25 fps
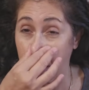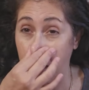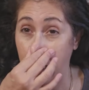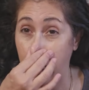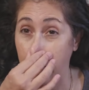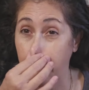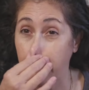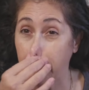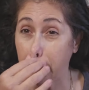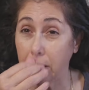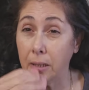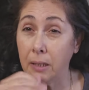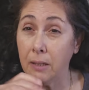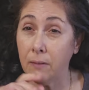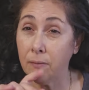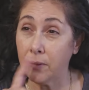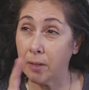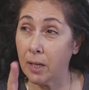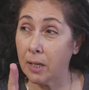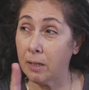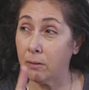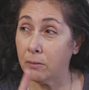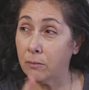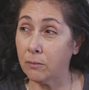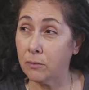I believe
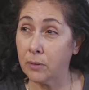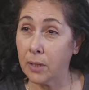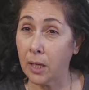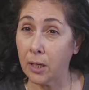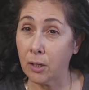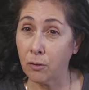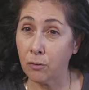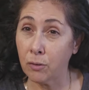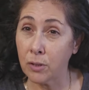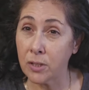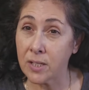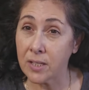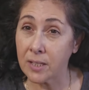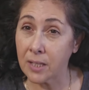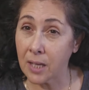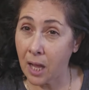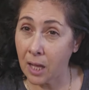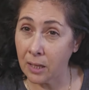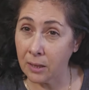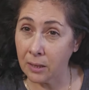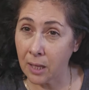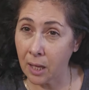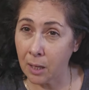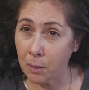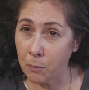that Chris
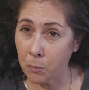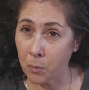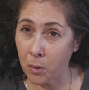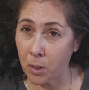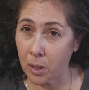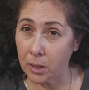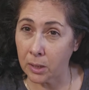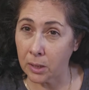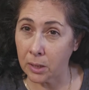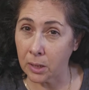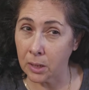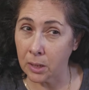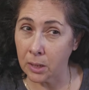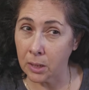got that one.